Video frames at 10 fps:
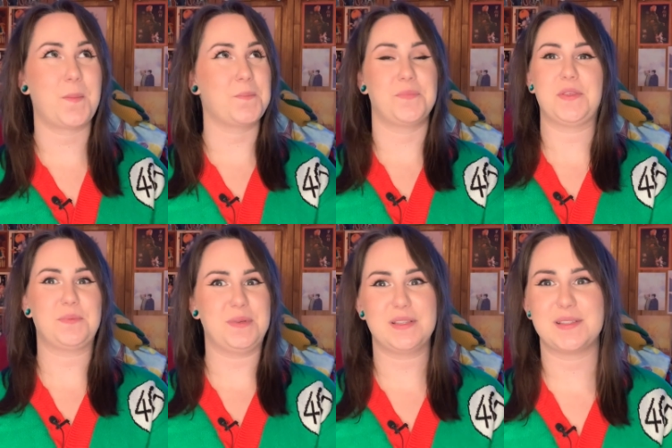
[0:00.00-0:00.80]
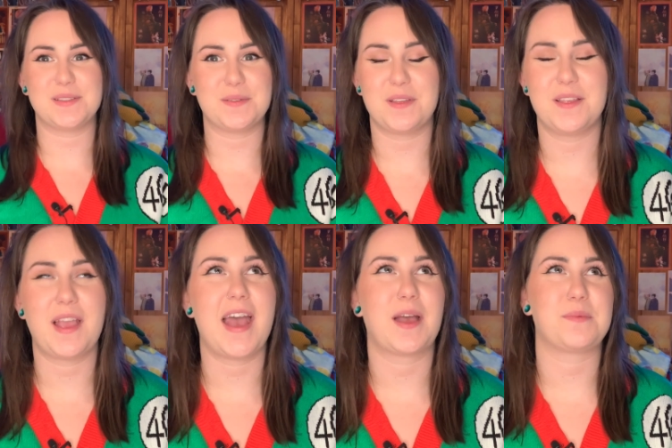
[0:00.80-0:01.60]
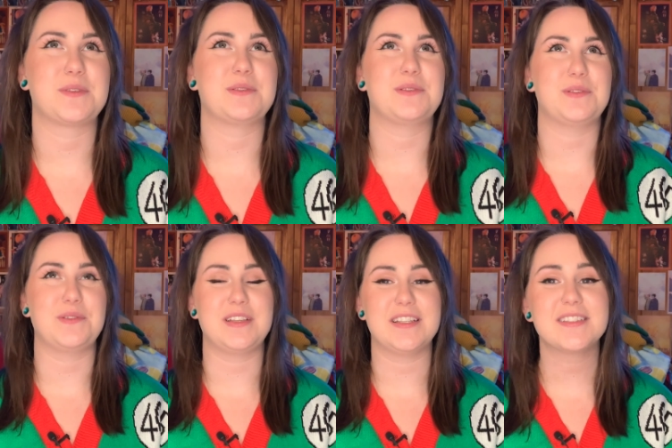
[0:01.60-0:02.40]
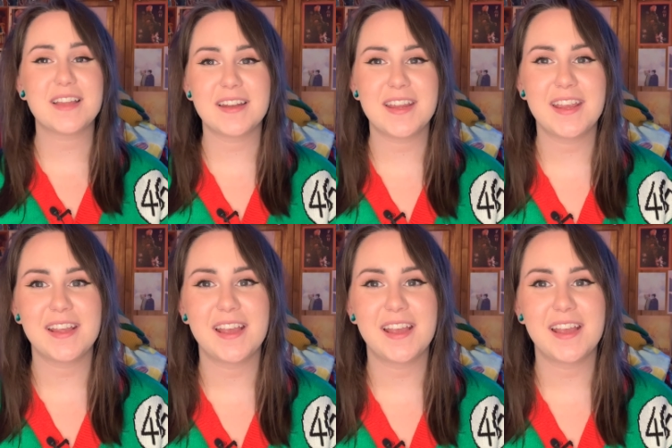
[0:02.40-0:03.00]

this piece is absolutely stunning